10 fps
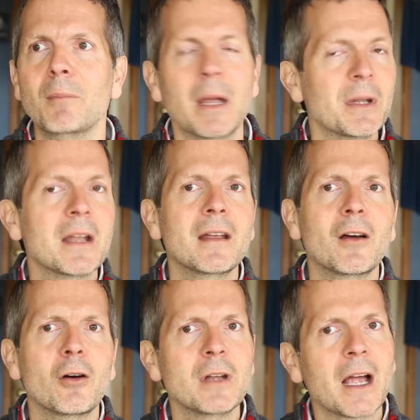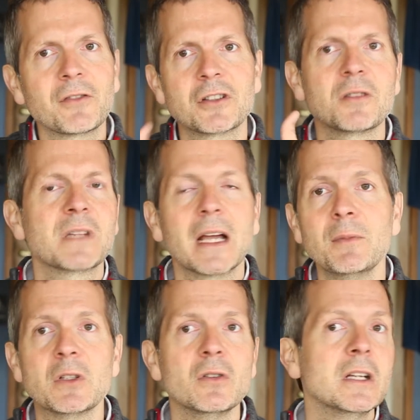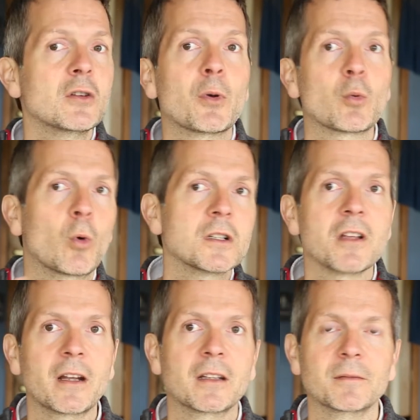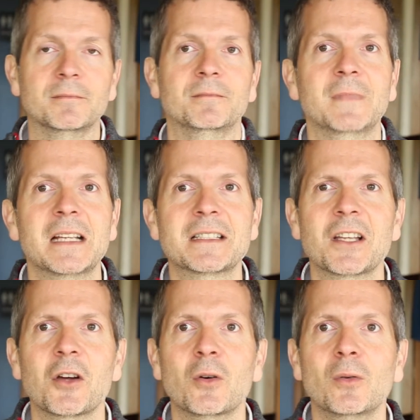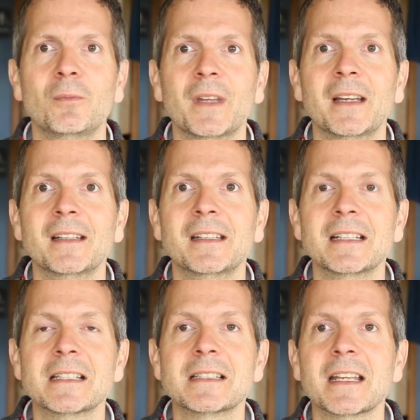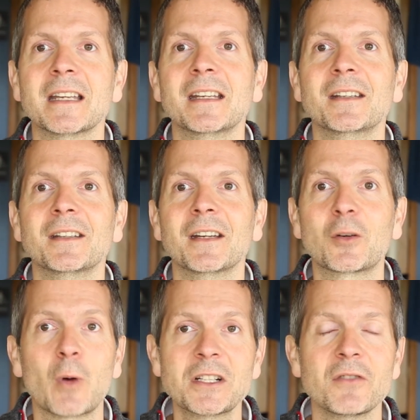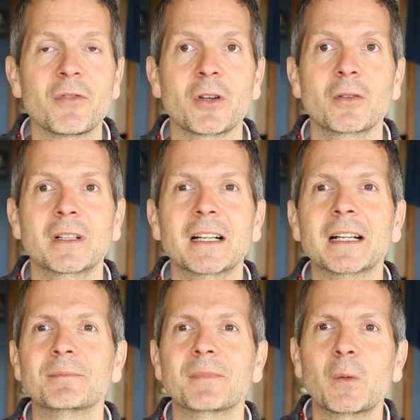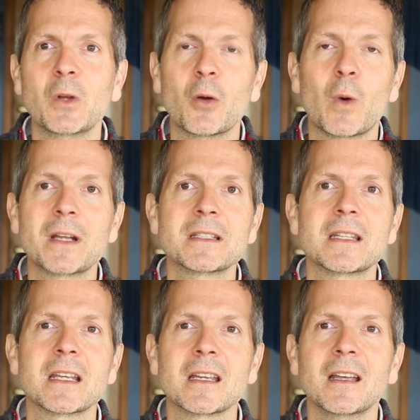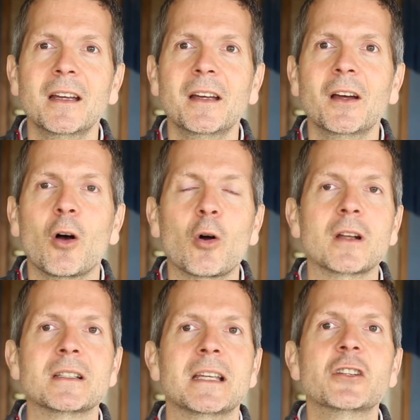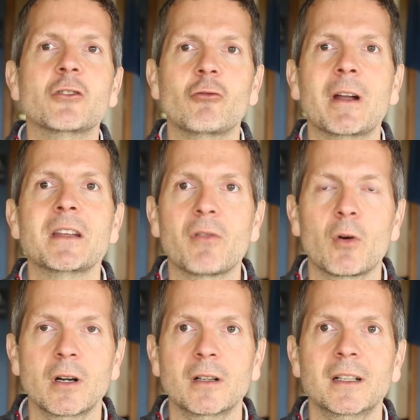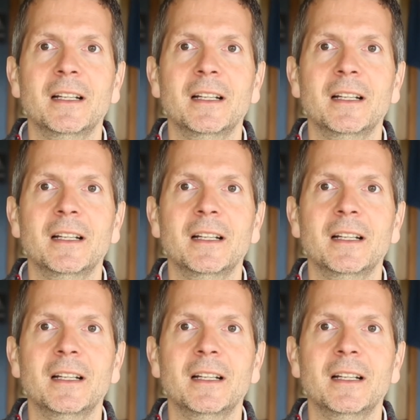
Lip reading: maybe then only after some time do you need to put words on it. So this is a question for you. You know, what is the organization ready for?